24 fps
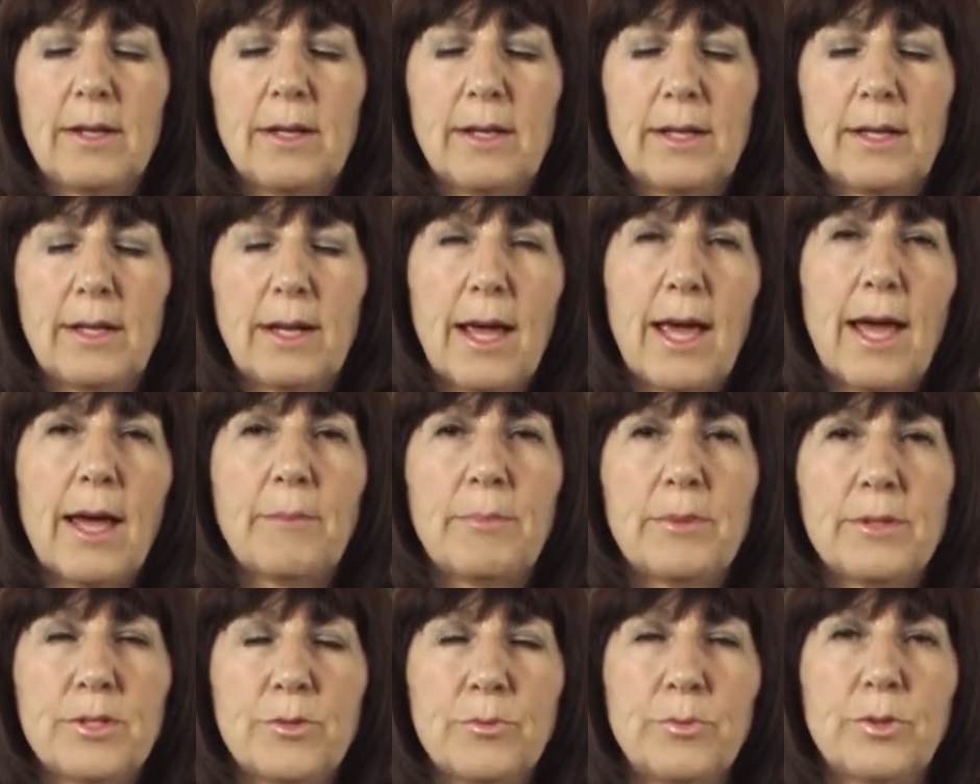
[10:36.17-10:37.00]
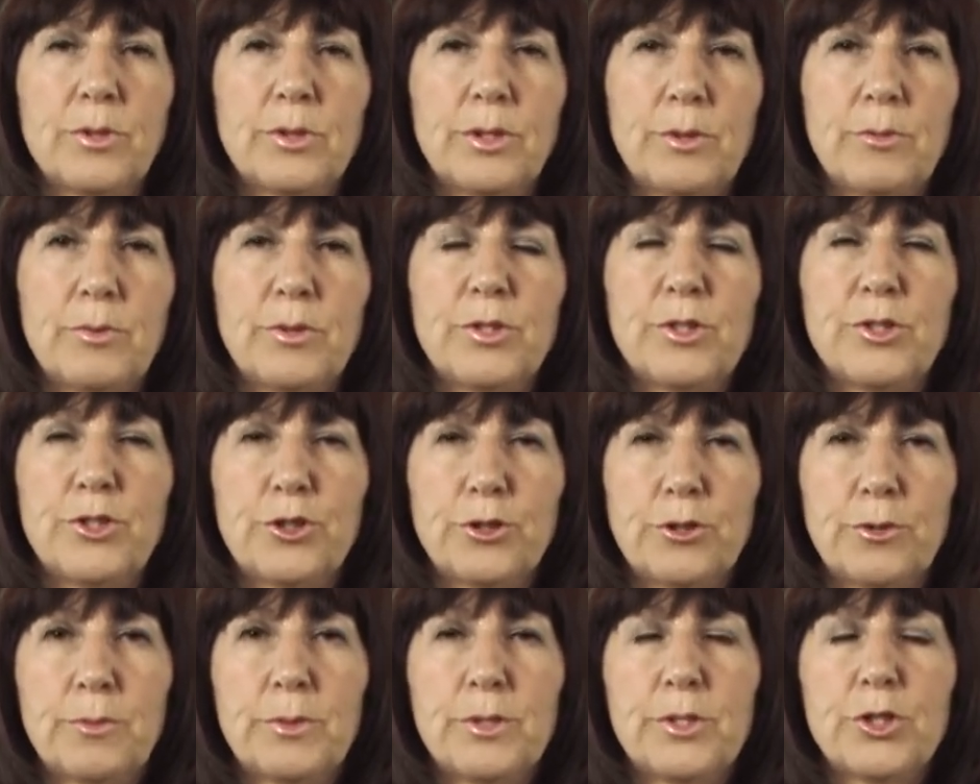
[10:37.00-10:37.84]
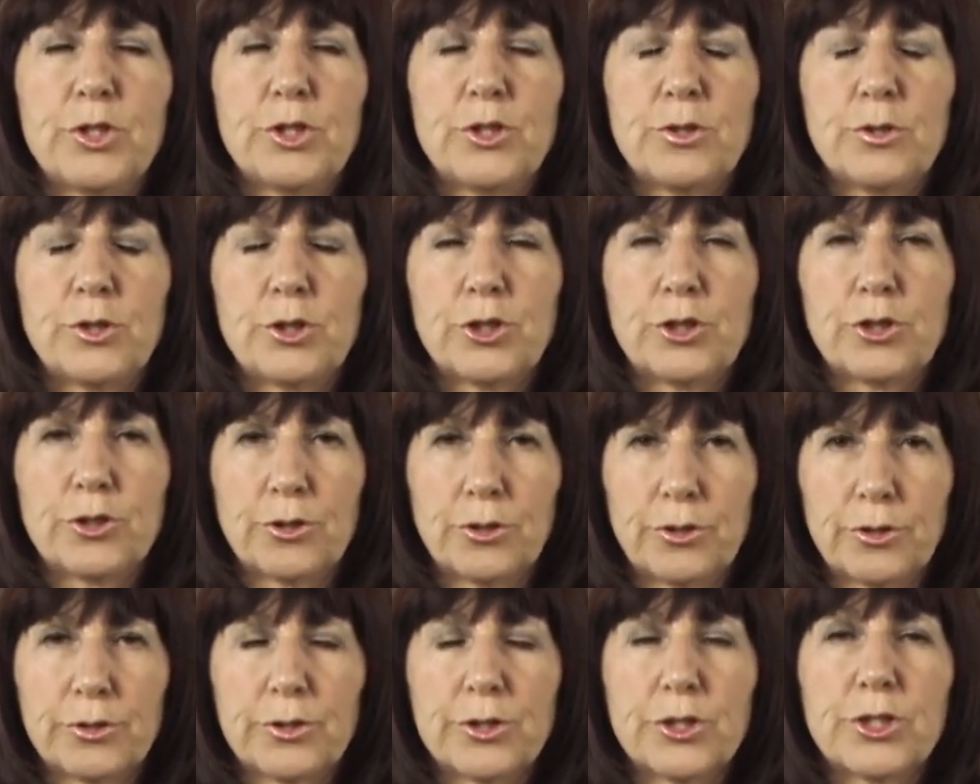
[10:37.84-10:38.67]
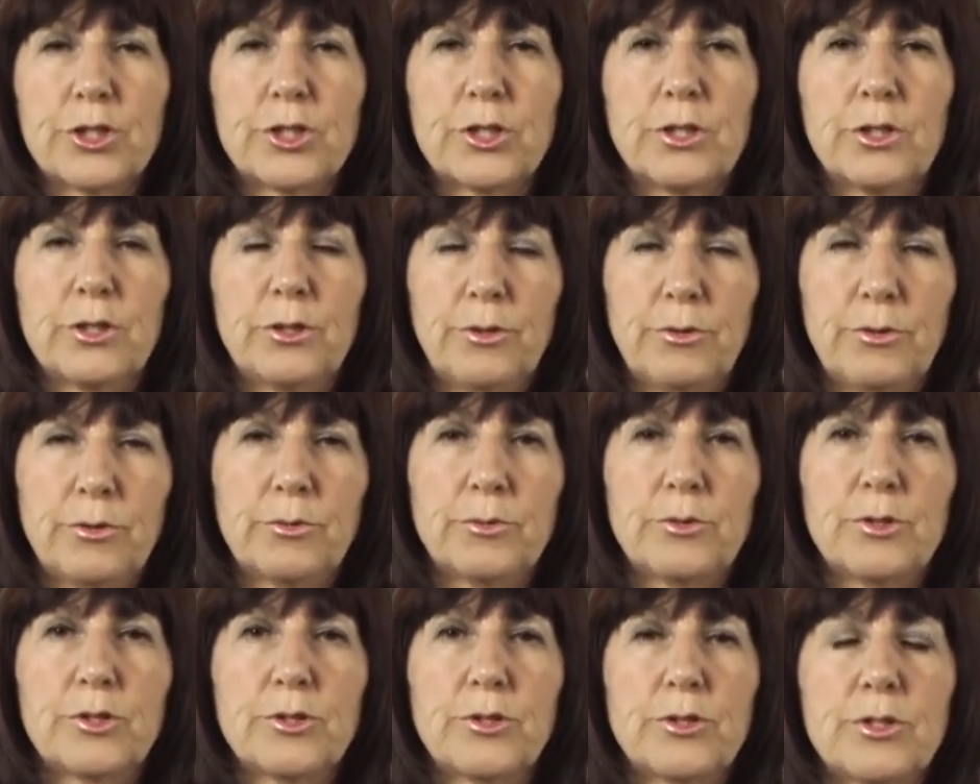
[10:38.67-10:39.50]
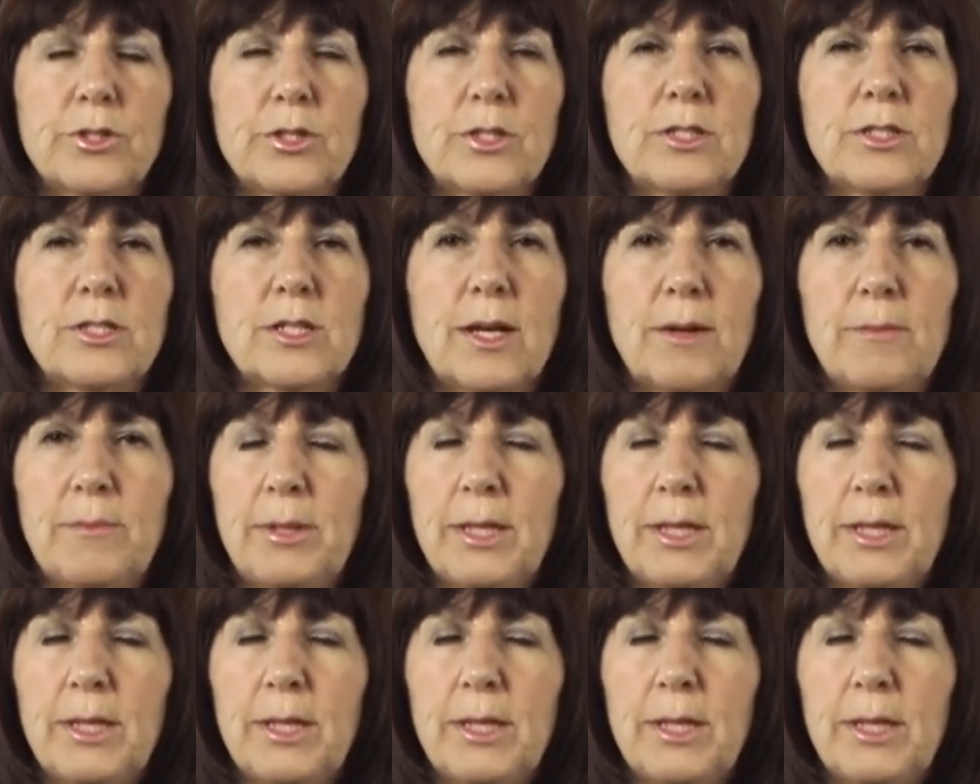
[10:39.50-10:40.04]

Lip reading: It happened really with the German church, the Lutheran church at the time.